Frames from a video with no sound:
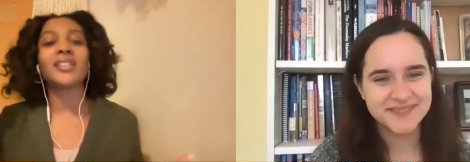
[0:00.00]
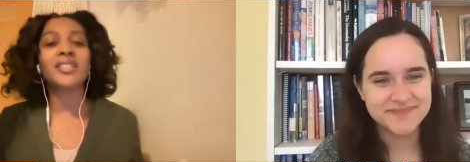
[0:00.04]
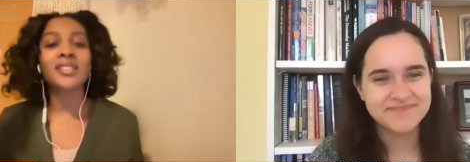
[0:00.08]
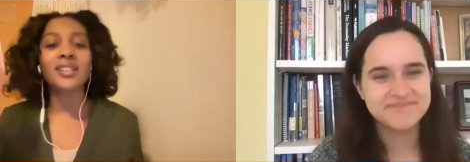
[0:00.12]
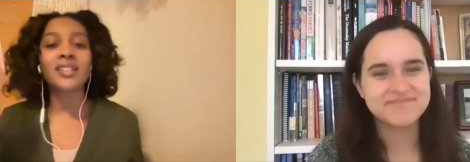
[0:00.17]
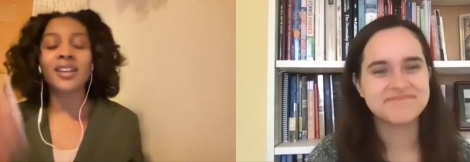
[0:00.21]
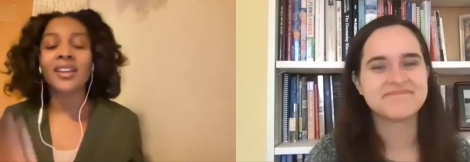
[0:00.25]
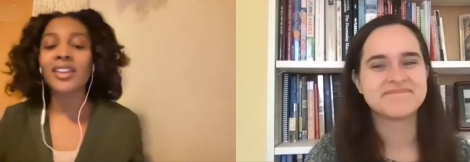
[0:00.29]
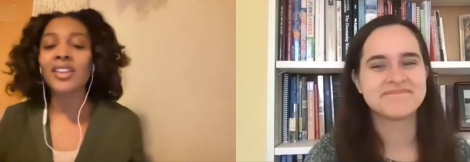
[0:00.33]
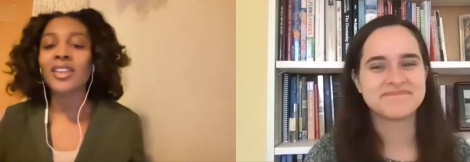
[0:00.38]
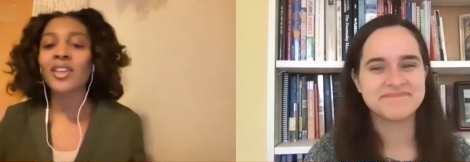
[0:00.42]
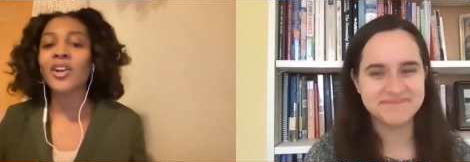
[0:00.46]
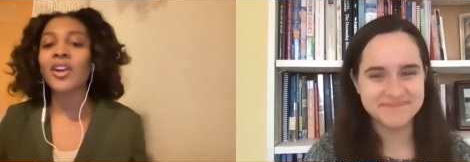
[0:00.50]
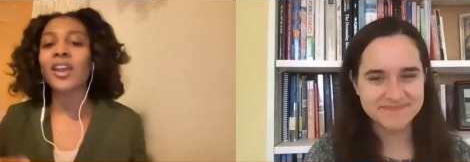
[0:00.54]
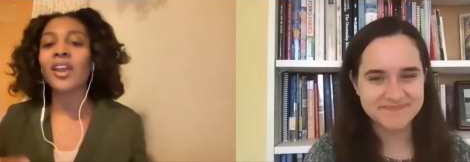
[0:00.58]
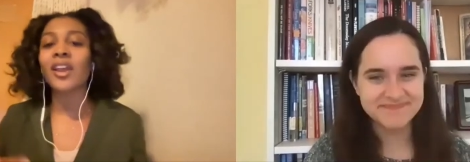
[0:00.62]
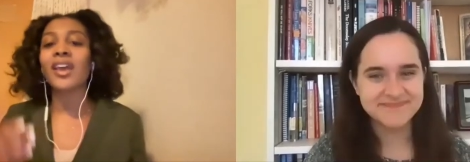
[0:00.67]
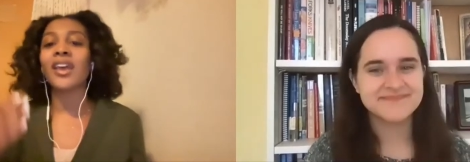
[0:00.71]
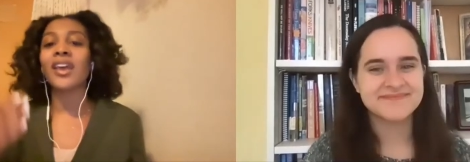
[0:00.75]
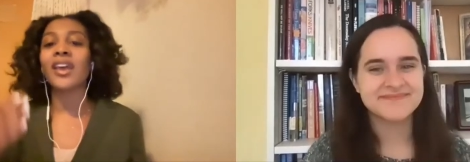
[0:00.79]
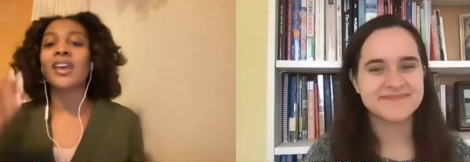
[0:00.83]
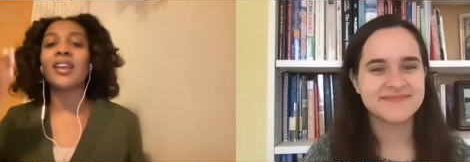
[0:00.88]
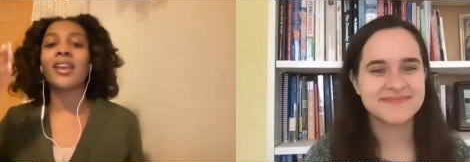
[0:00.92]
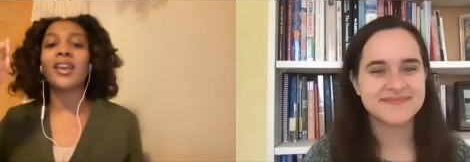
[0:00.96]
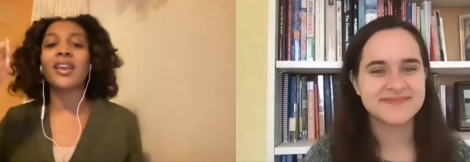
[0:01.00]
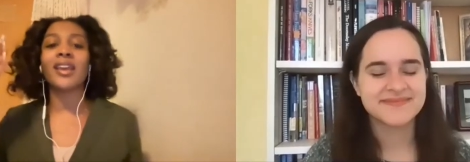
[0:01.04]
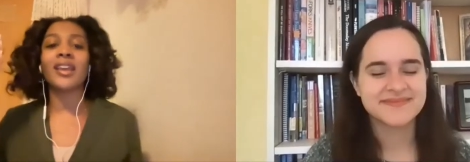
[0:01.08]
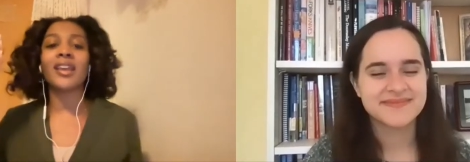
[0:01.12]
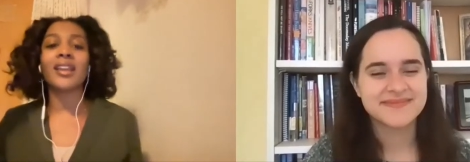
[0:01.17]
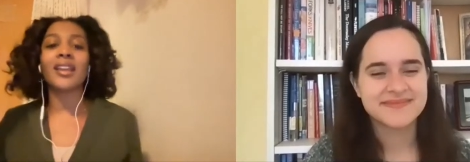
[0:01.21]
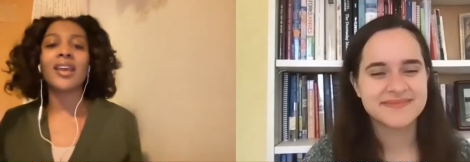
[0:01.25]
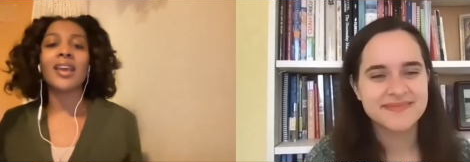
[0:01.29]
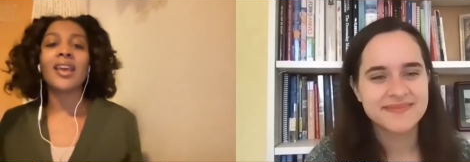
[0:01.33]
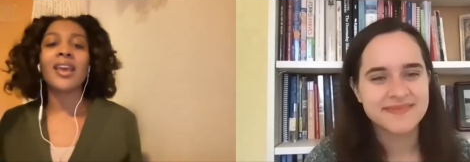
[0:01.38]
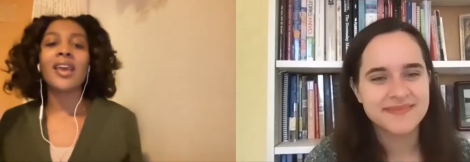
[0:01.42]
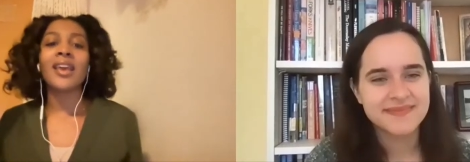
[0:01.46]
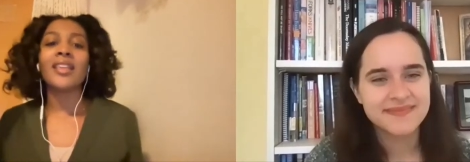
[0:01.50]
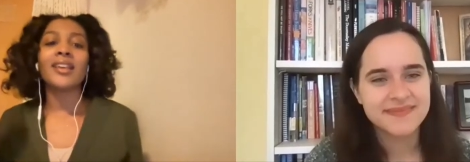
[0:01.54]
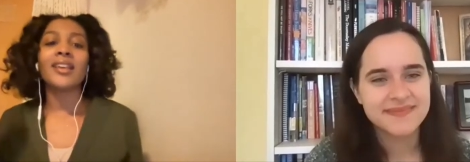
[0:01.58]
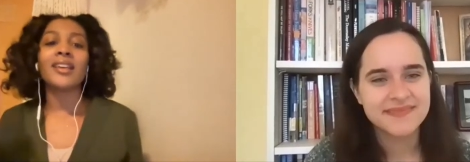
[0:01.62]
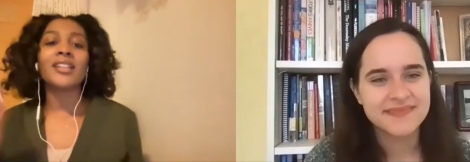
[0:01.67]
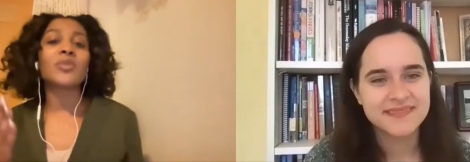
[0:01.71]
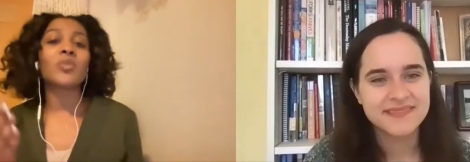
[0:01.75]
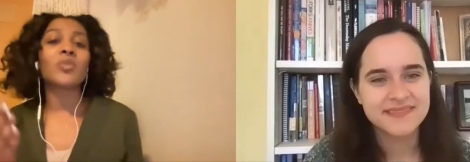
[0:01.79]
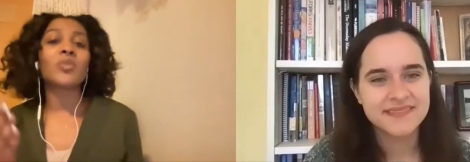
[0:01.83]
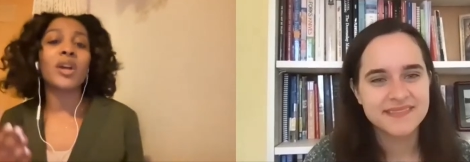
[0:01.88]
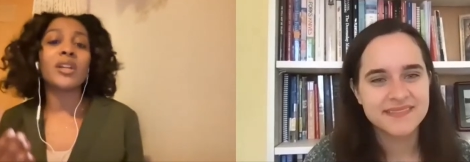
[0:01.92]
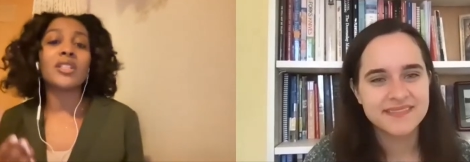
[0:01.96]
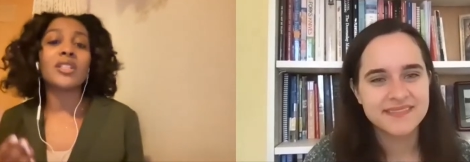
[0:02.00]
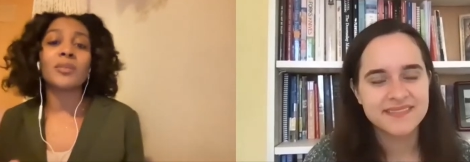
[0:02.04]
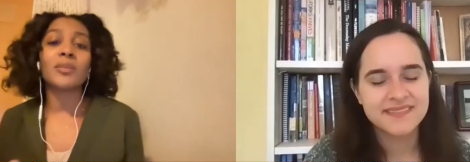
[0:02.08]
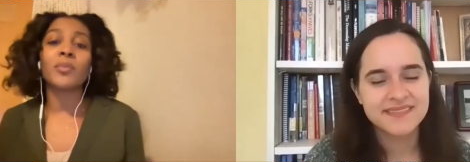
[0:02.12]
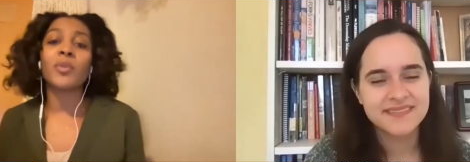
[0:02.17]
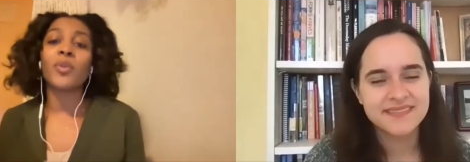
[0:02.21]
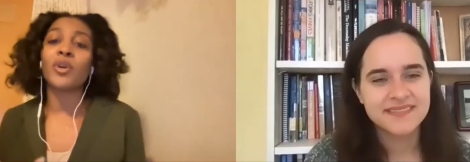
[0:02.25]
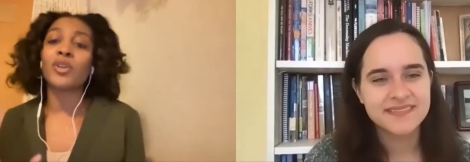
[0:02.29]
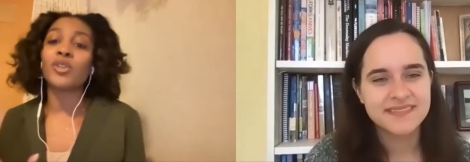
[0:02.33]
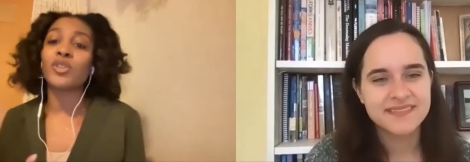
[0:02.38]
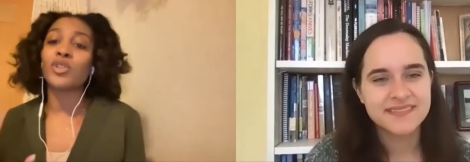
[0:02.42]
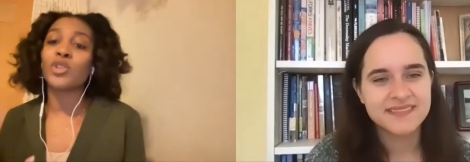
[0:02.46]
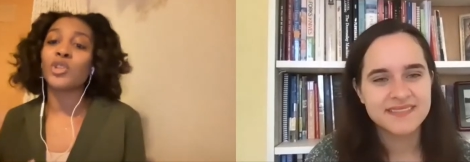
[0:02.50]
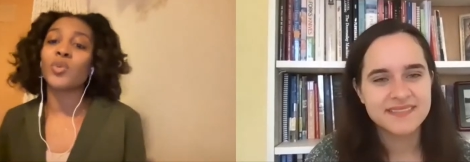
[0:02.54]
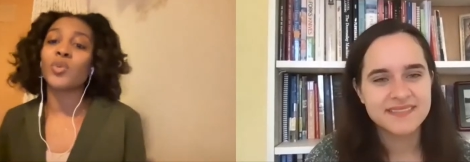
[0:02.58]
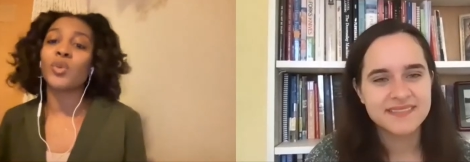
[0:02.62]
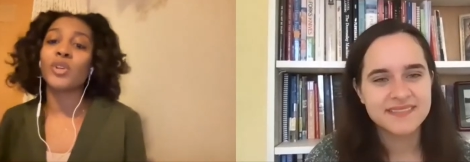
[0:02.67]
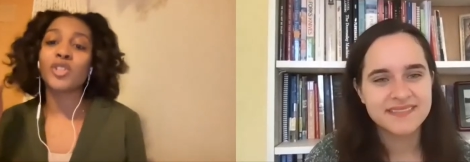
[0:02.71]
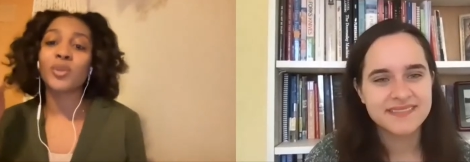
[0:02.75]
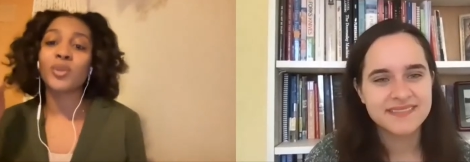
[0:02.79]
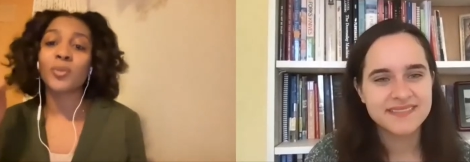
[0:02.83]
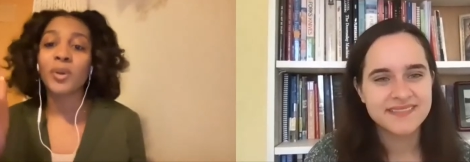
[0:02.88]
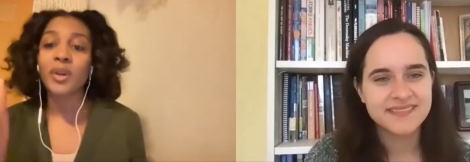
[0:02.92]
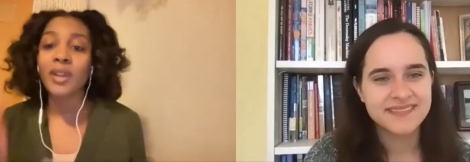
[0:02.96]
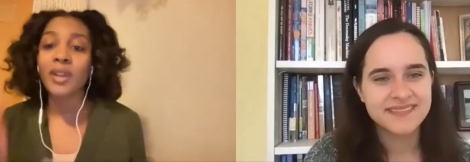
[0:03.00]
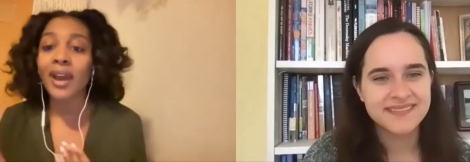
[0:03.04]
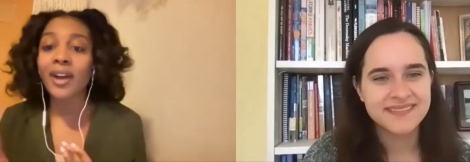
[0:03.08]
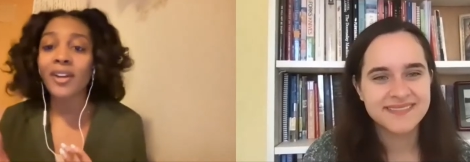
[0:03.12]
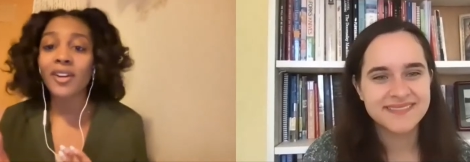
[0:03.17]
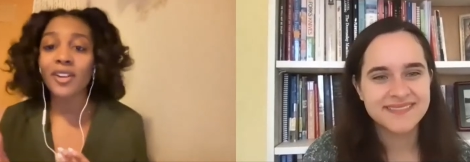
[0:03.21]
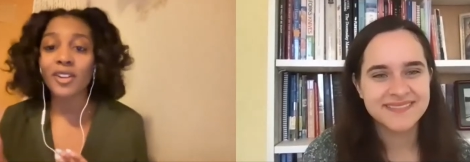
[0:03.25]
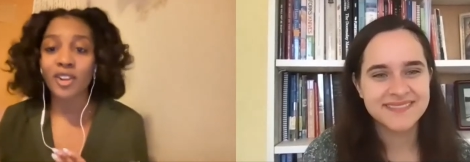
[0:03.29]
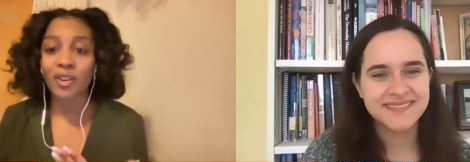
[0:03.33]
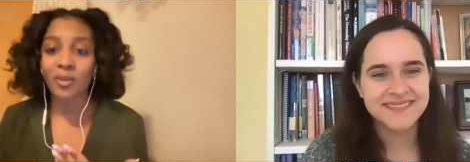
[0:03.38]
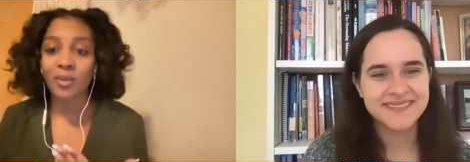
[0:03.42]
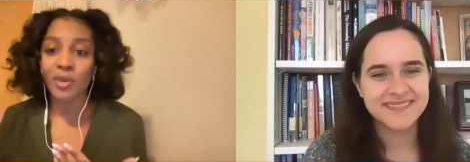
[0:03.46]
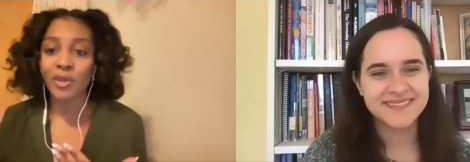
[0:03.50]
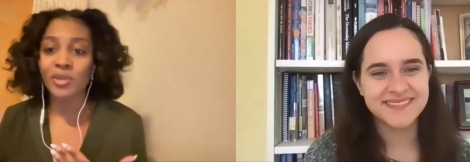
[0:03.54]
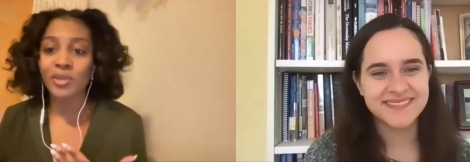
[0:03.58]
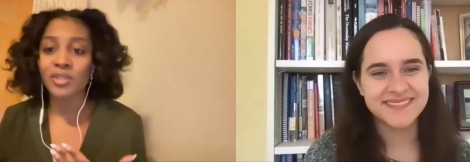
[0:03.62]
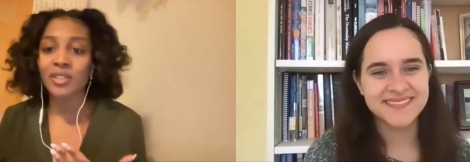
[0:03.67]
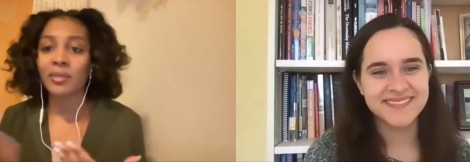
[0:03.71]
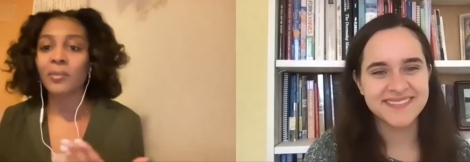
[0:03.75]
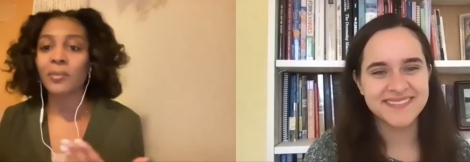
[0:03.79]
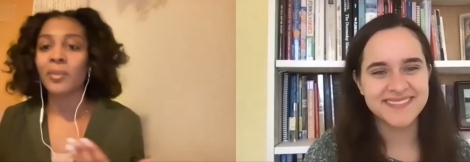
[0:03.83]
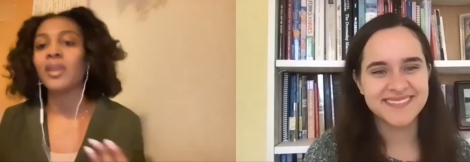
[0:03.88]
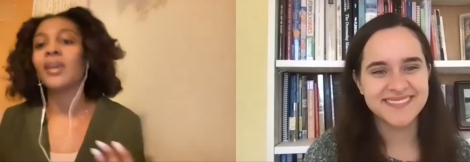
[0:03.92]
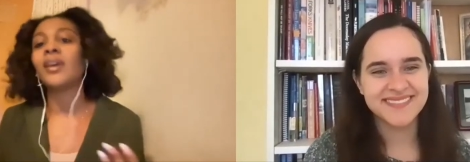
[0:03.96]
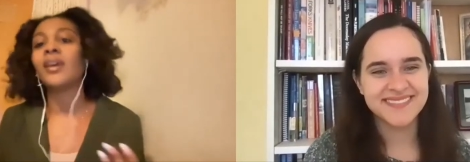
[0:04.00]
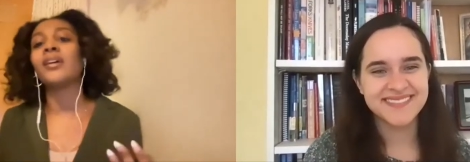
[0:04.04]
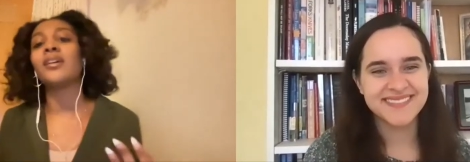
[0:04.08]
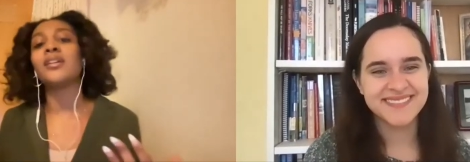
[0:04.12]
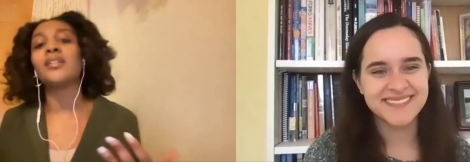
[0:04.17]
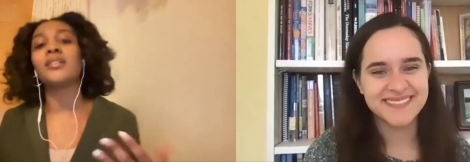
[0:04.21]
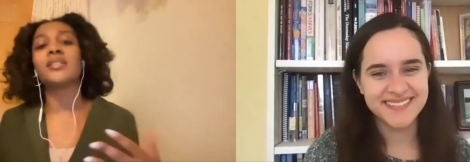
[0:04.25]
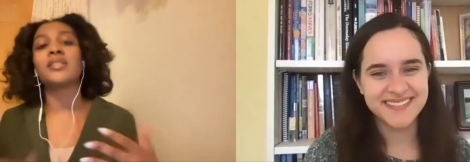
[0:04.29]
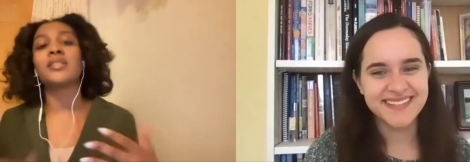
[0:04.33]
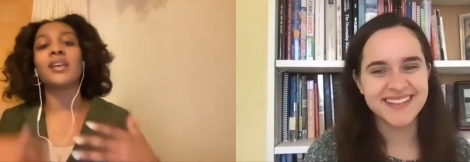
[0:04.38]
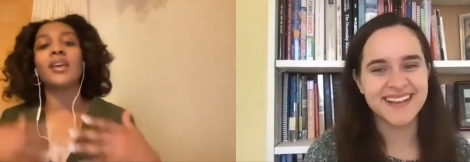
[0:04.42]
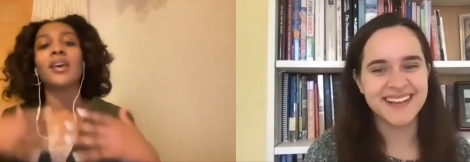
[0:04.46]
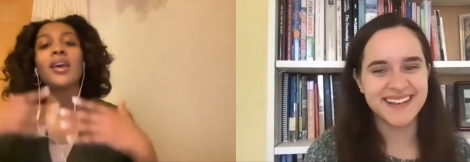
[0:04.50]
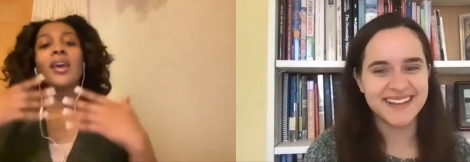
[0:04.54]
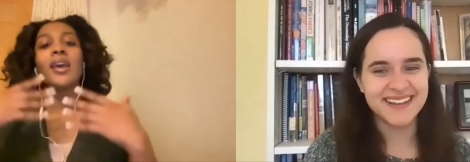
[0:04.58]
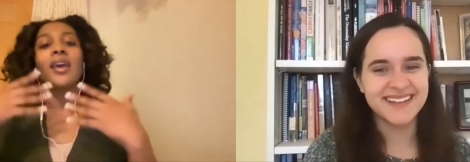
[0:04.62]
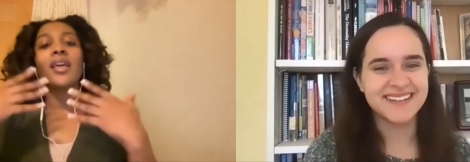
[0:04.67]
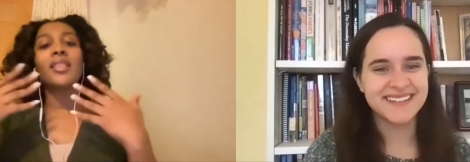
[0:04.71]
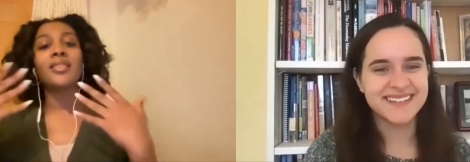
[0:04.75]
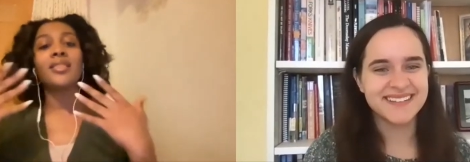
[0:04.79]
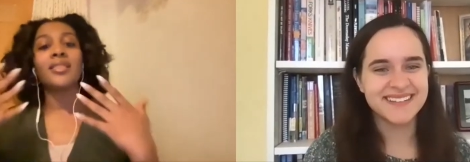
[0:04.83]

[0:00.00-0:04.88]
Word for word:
Speaker 1: It can get stuck in your head and that's why it's important too what you put out in your music because